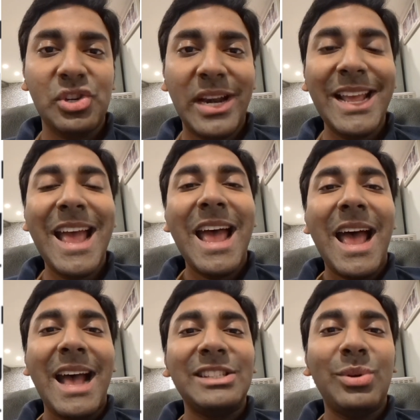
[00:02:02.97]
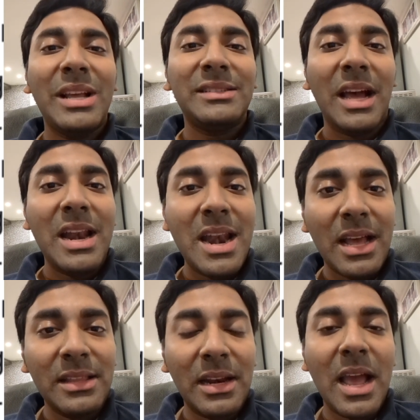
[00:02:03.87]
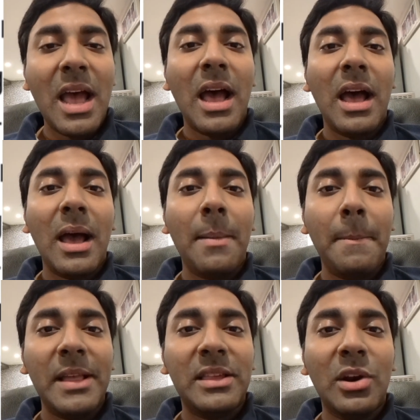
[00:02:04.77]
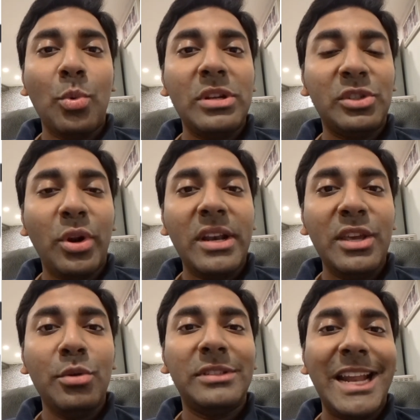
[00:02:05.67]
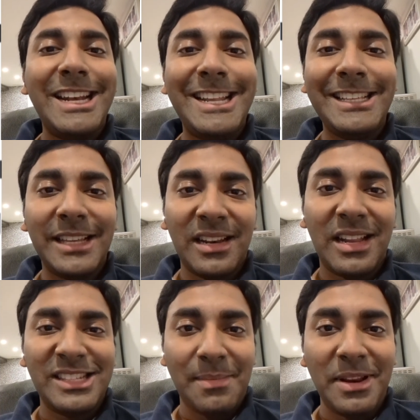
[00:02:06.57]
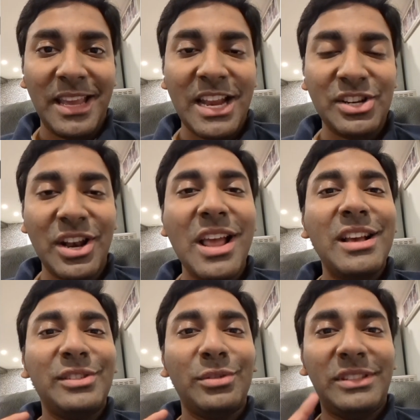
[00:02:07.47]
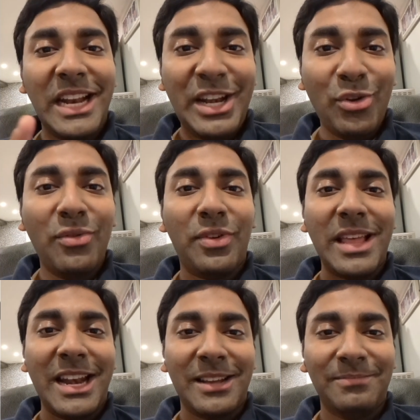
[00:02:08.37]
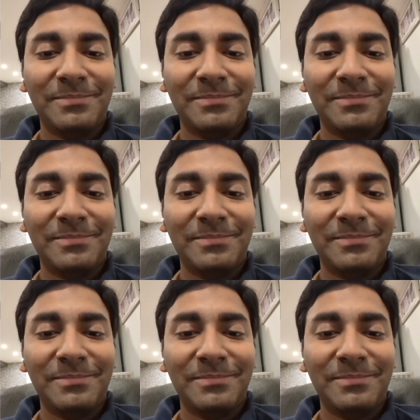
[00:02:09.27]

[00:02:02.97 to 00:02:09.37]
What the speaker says: trading as well as another method which is going to use a decentralized application. So stay tuned for that.